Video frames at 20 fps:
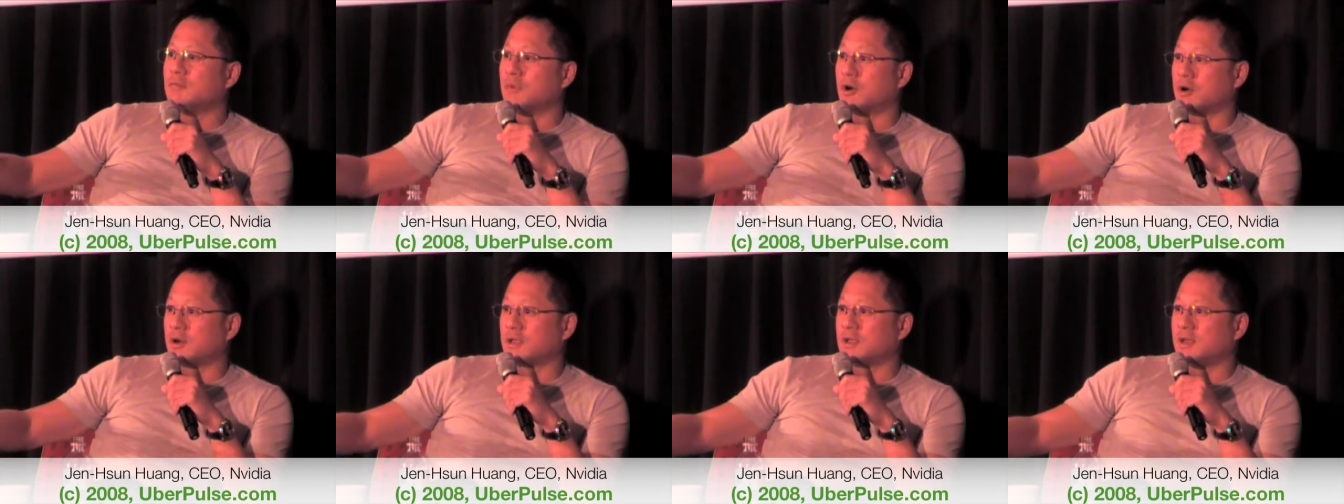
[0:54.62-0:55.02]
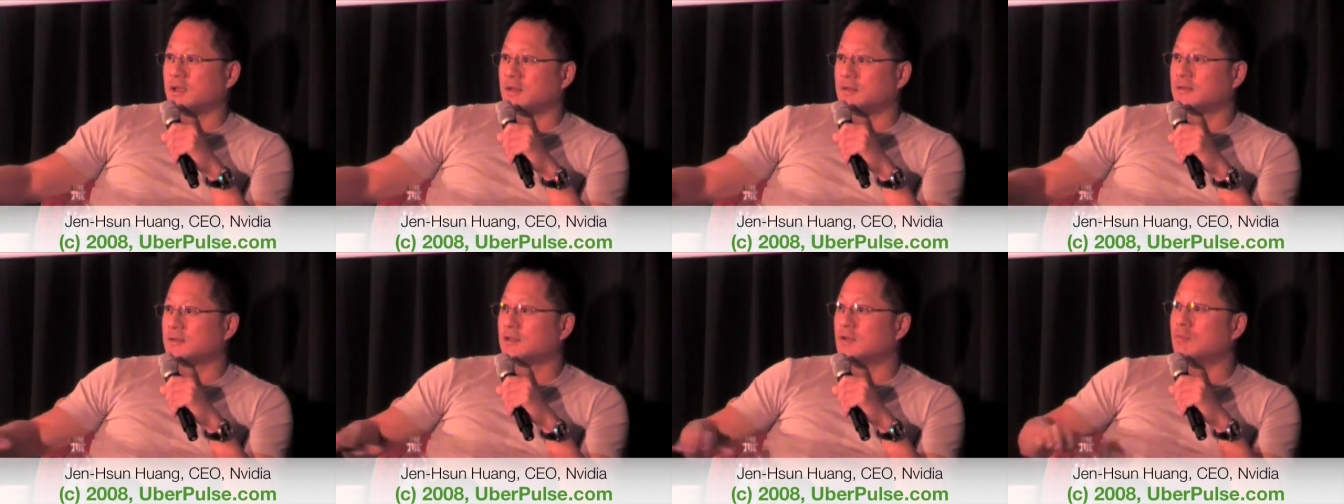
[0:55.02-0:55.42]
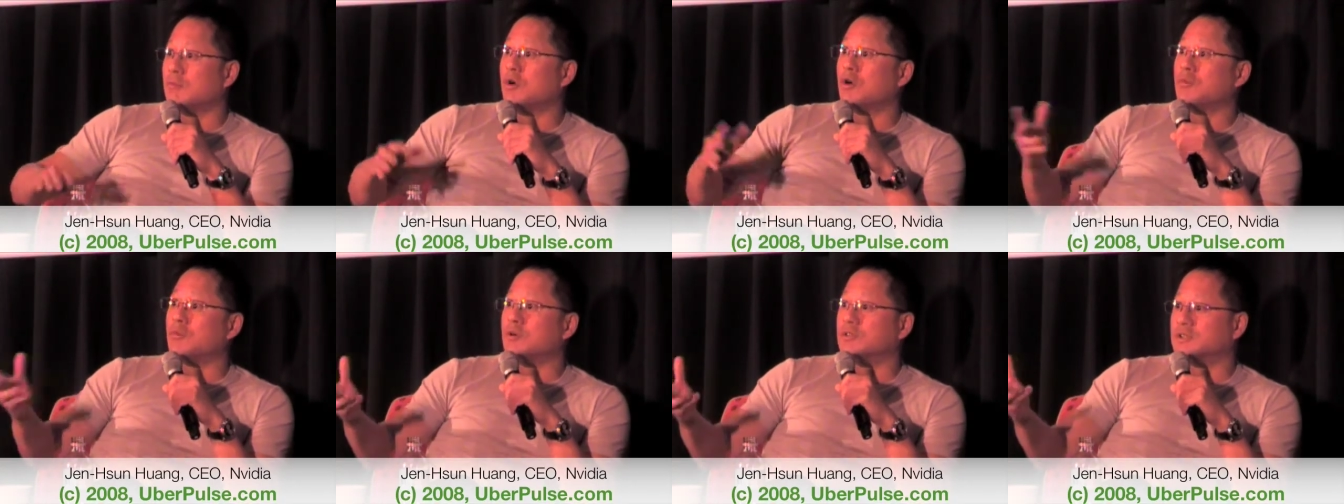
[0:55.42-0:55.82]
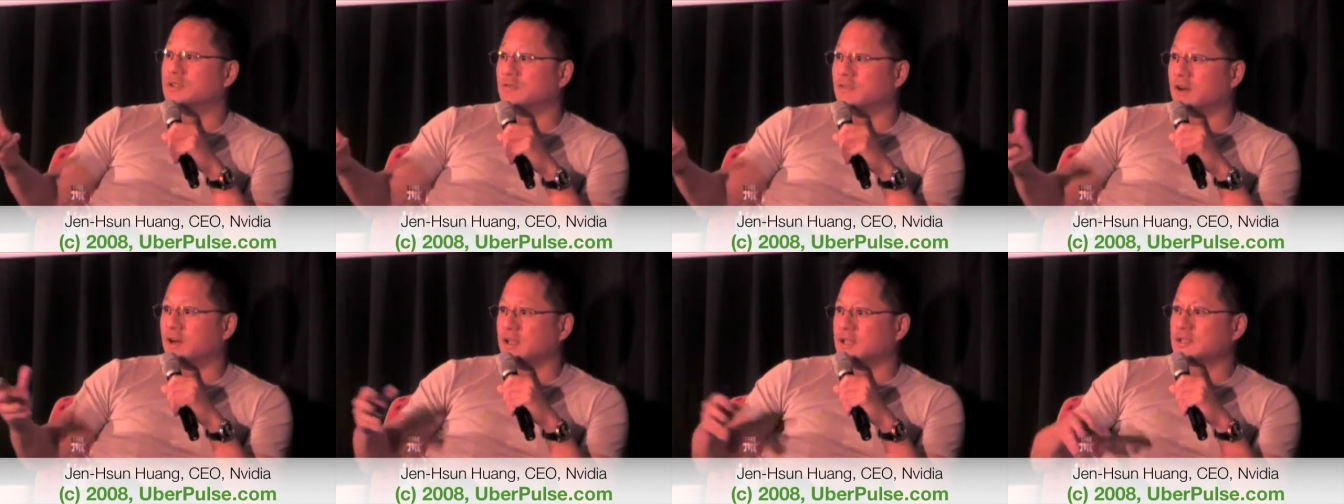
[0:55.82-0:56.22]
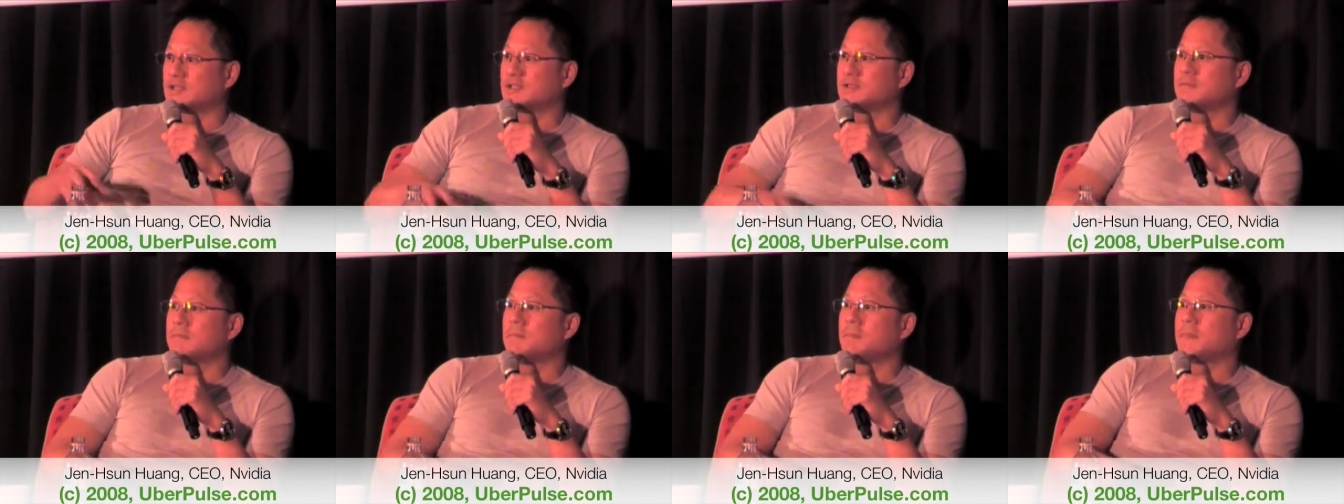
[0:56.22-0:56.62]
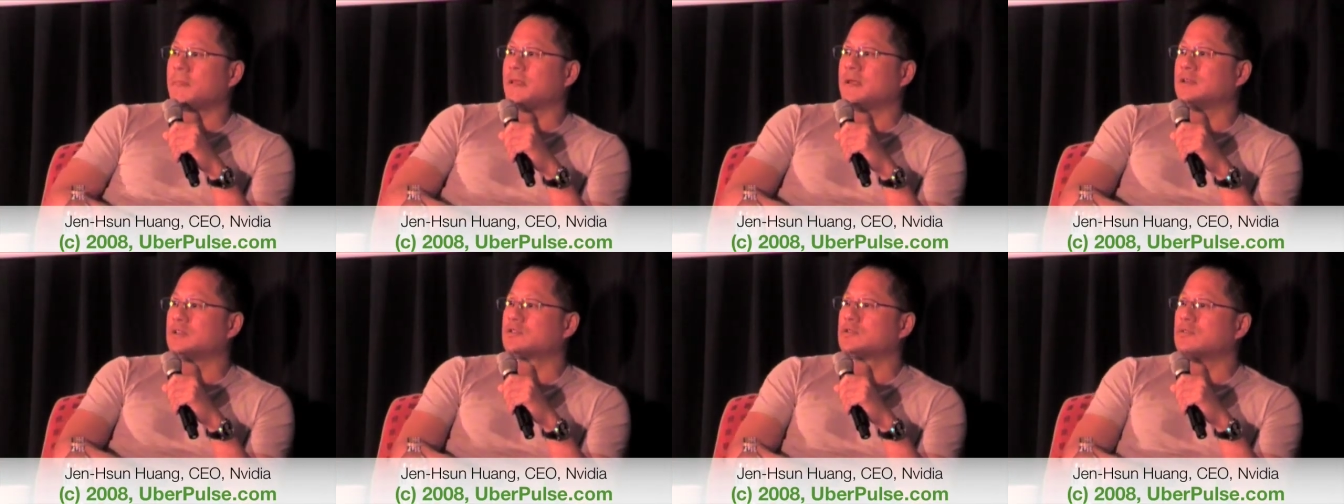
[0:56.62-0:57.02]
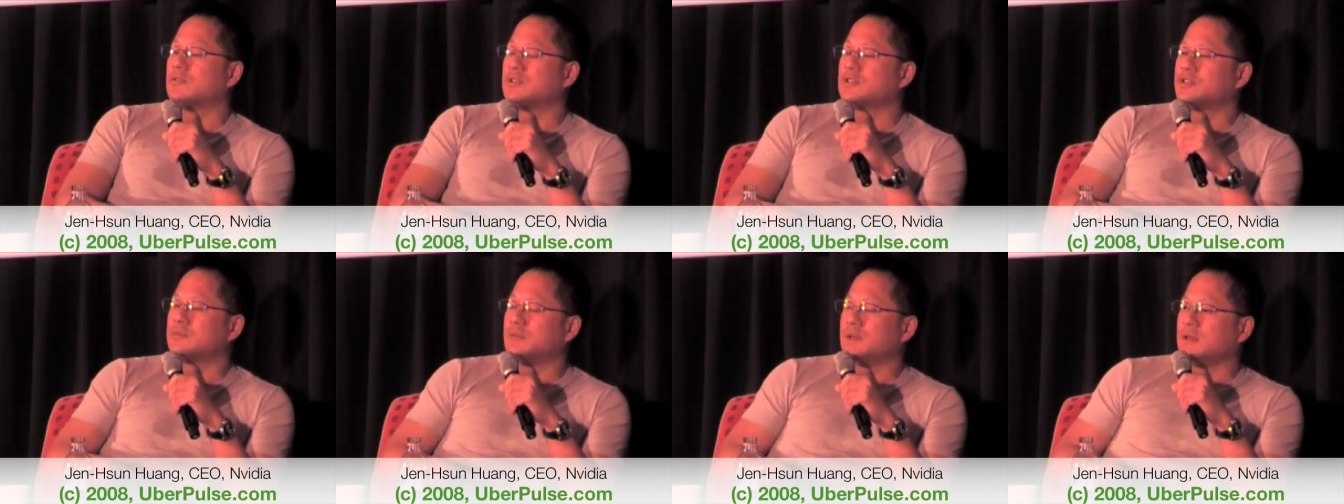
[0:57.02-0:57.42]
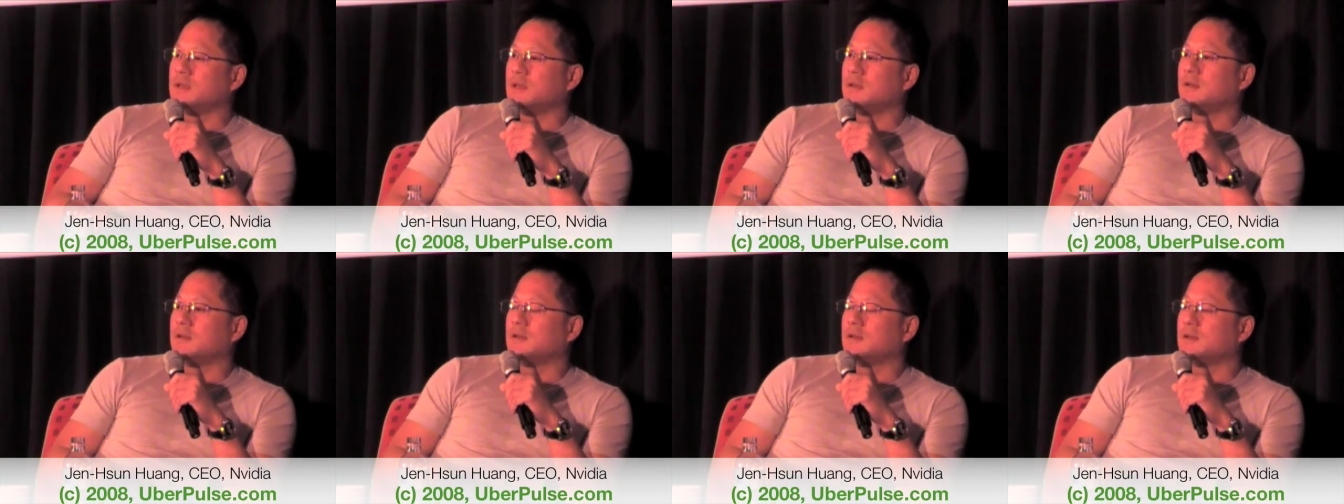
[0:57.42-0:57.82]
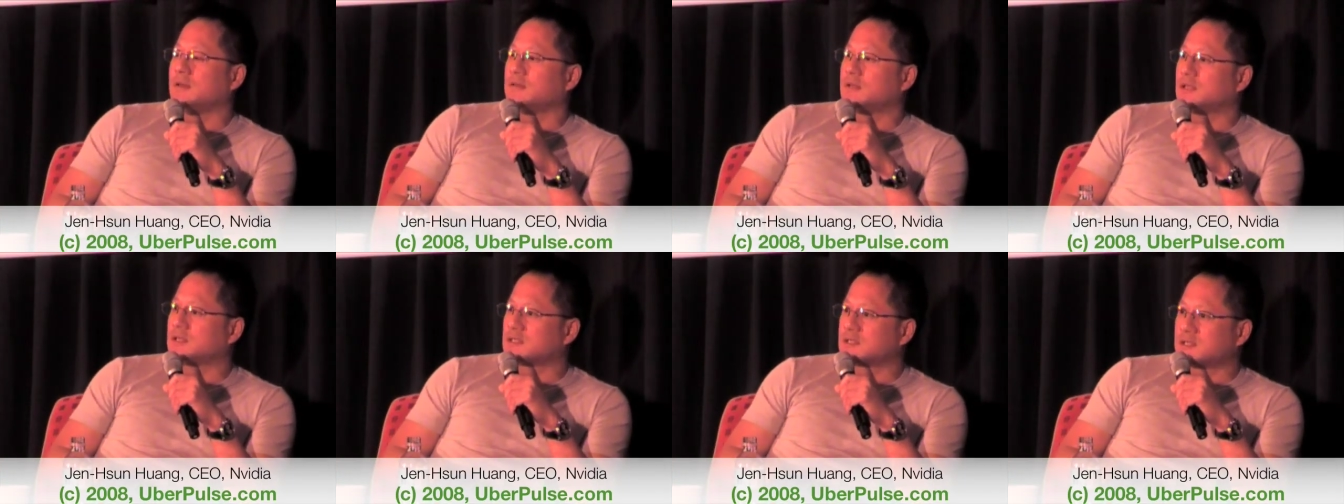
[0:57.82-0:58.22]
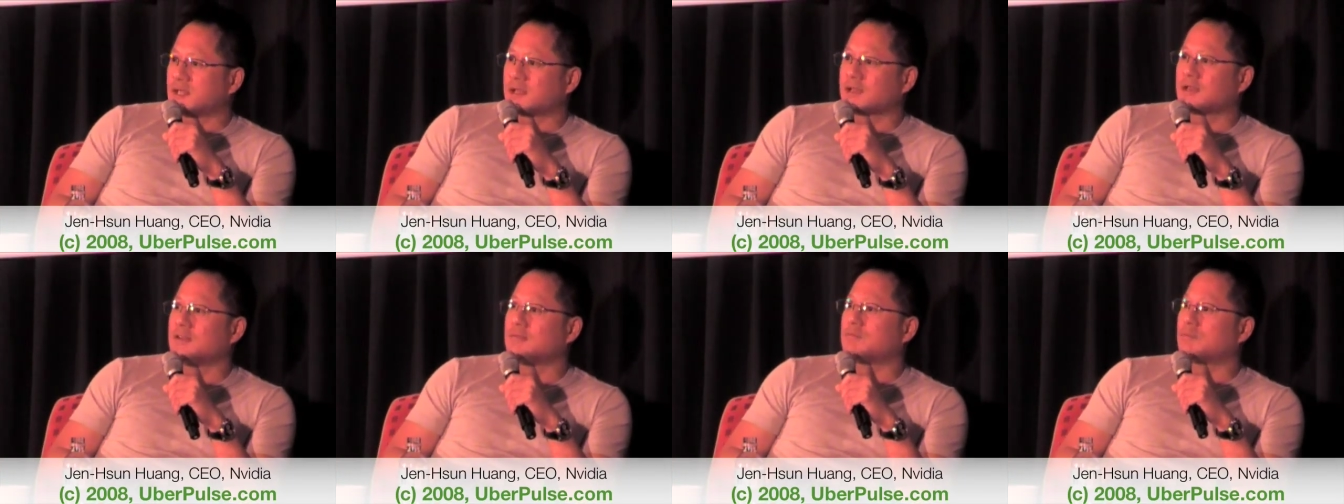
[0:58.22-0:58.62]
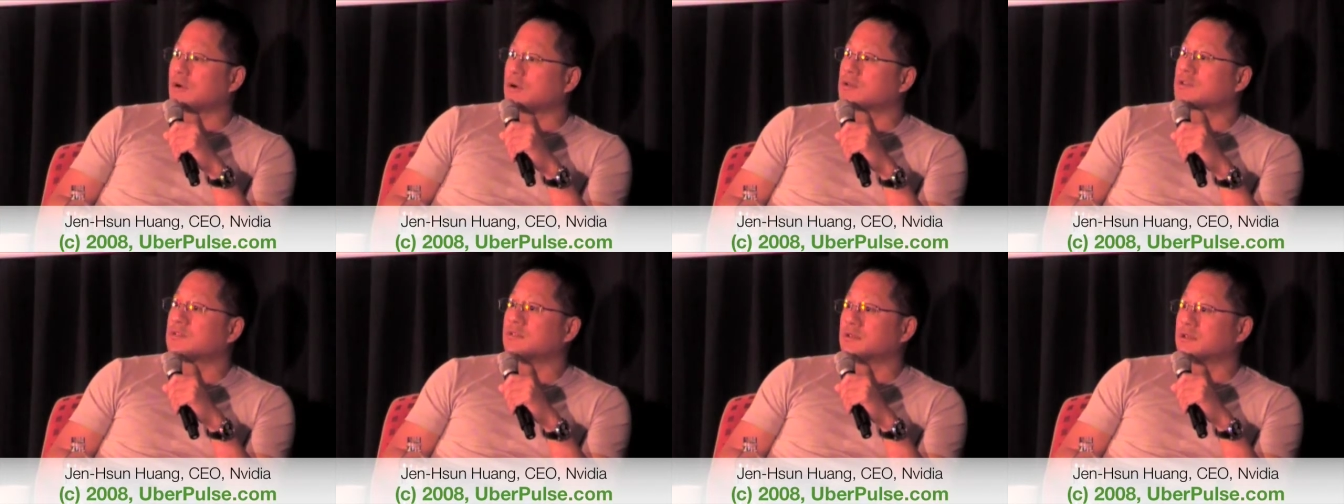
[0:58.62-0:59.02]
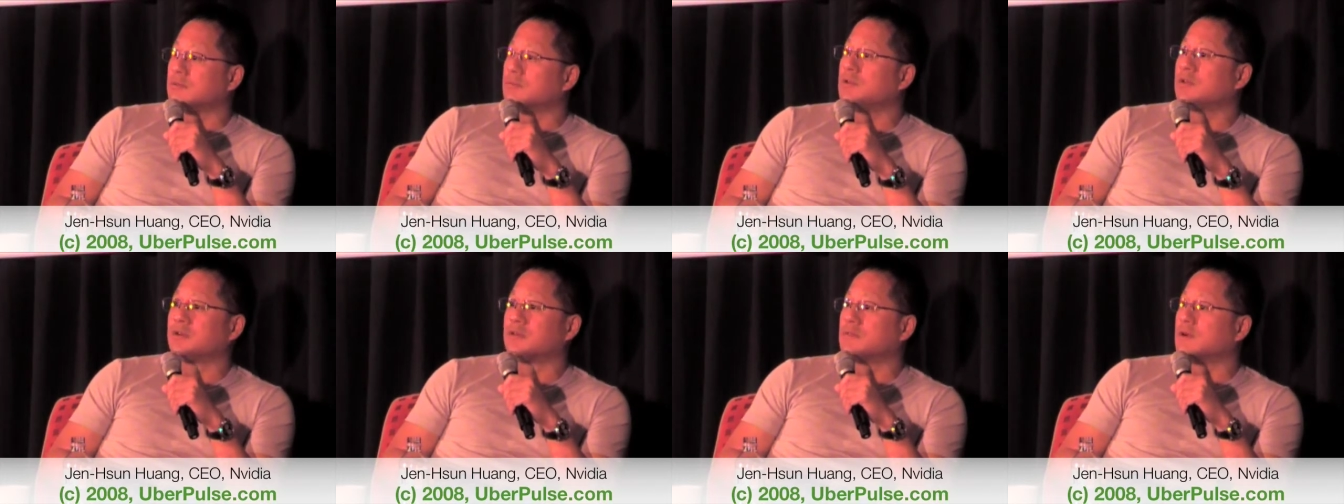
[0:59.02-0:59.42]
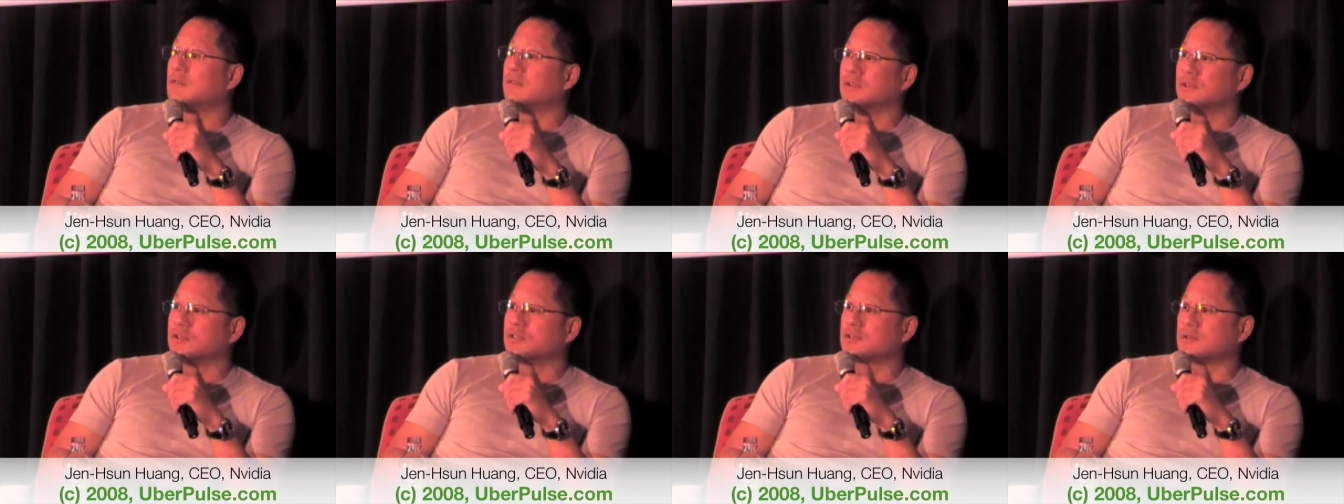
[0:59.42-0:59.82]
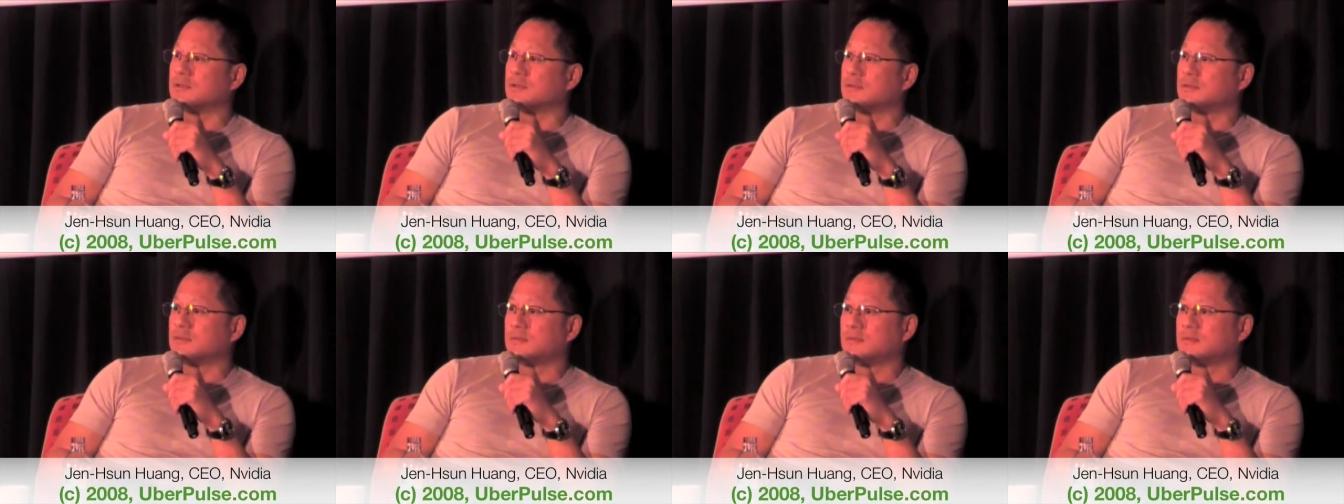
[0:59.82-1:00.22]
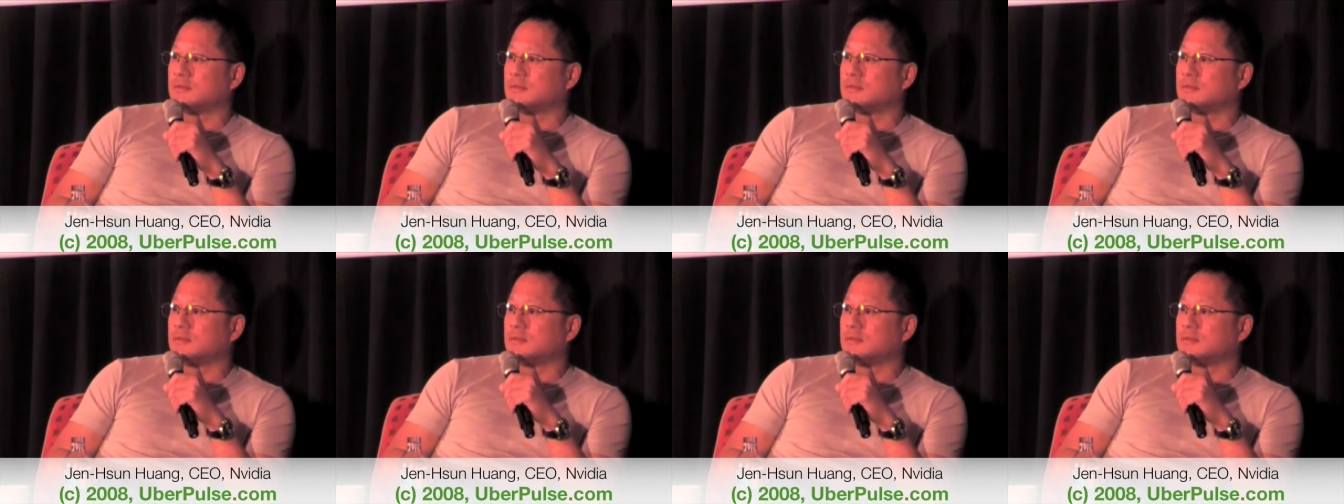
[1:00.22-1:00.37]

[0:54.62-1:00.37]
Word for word: market, the mobile device, is going to be the second personal computer revolution.